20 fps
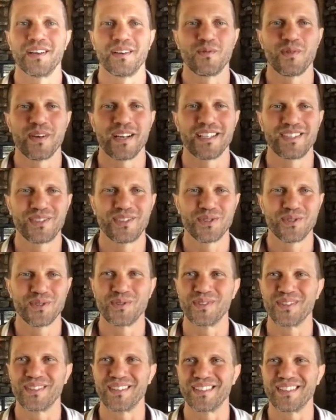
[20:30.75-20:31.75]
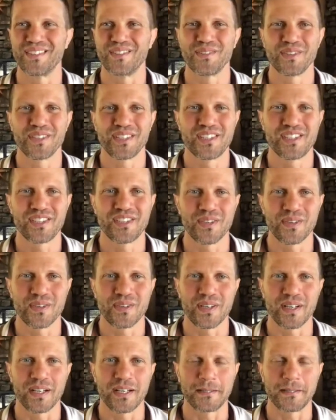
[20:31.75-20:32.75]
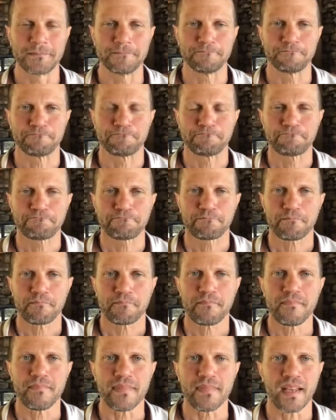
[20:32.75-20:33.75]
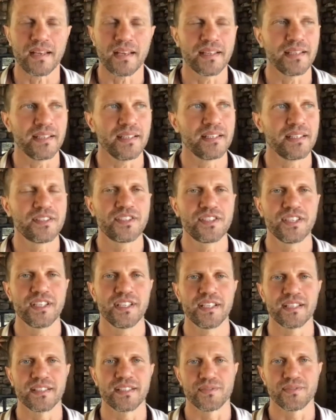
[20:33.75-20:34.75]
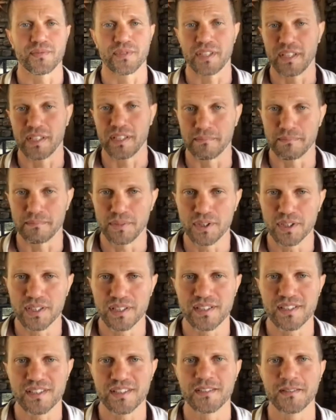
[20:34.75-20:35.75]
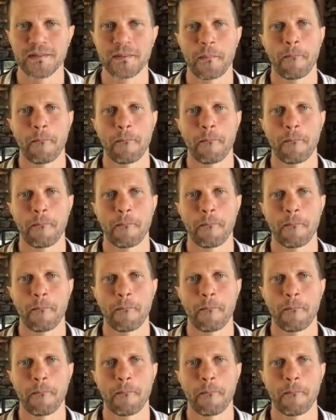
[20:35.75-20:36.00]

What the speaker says: way to nourish your yin qi is reading books.